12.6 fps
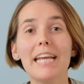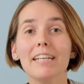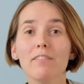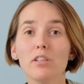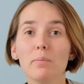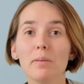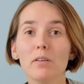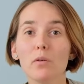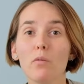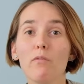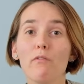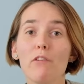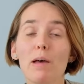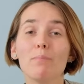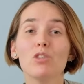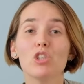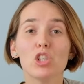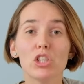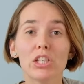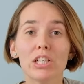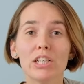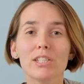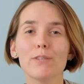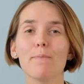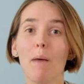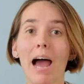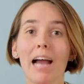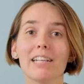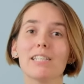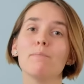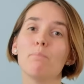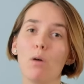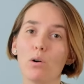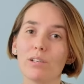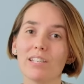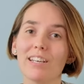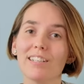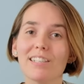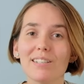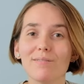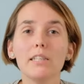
individual film sheets packed in boxes.